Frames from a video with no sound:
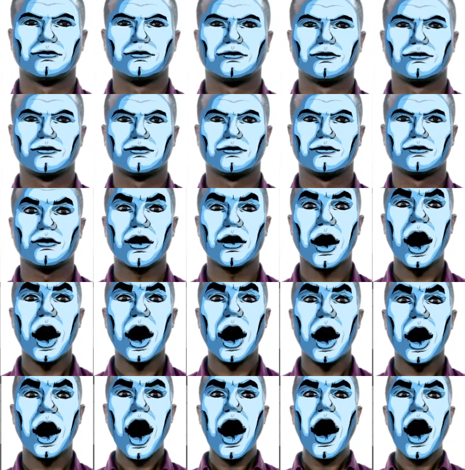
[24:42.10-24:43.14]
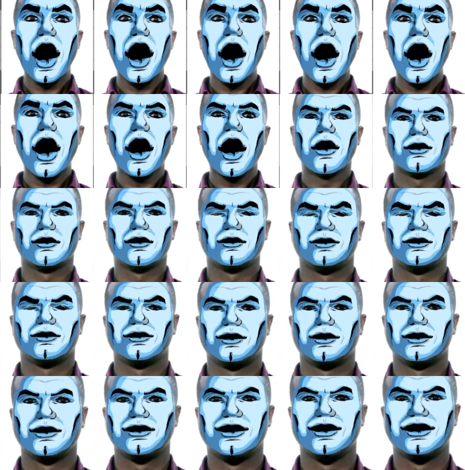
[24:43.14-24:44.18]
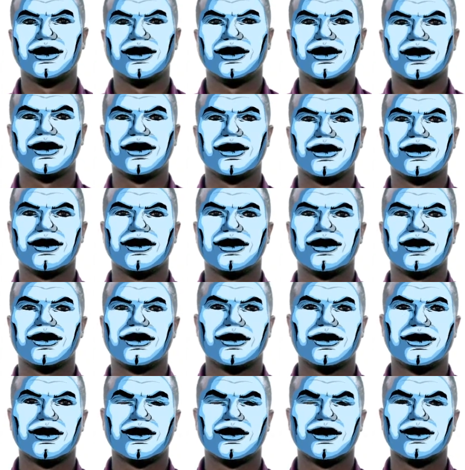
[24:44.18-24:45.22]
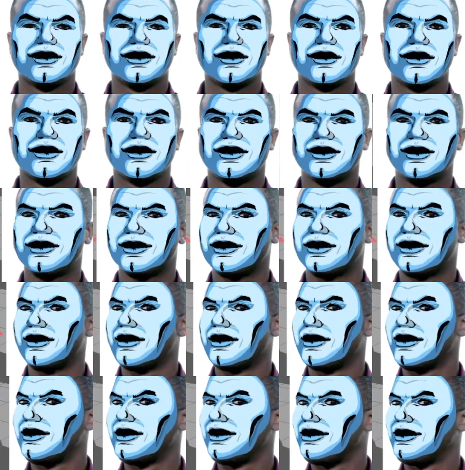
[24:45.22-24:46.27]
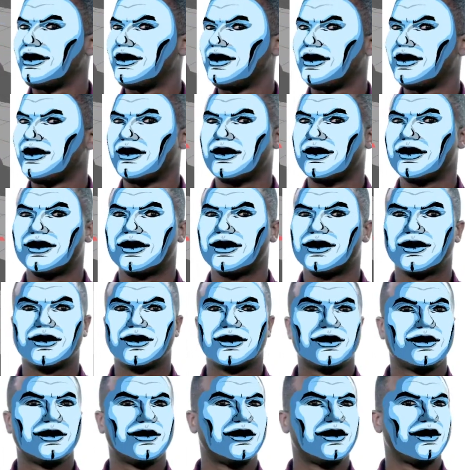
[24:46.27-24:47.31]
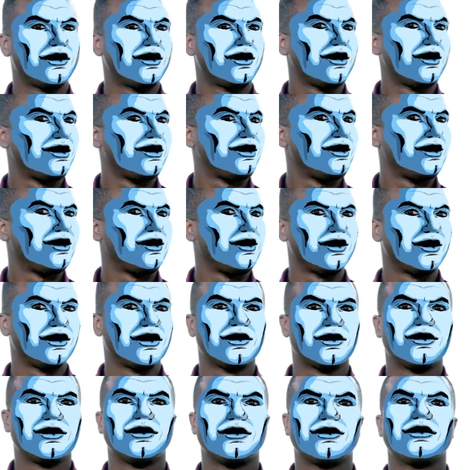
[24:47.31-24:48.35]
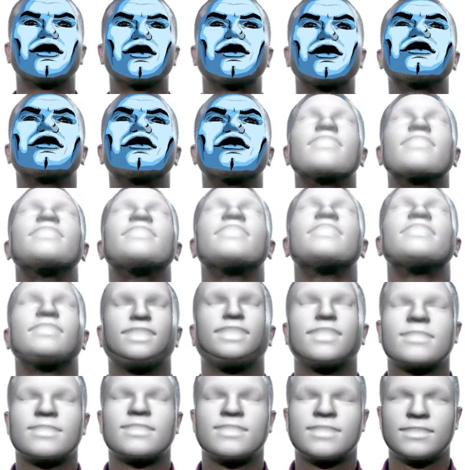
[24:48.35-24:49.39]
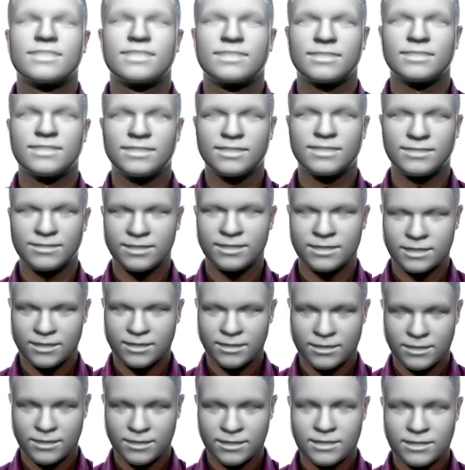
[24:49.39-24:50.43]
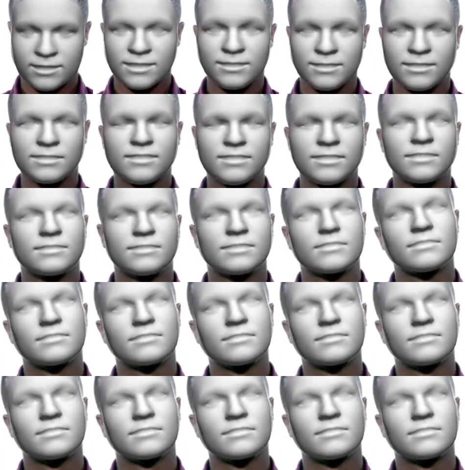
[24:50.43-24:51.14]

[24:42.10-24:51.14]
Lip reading: You got face mesh. Material. Oh, it's the button to the left of the material. Okay. Create new material. Okay.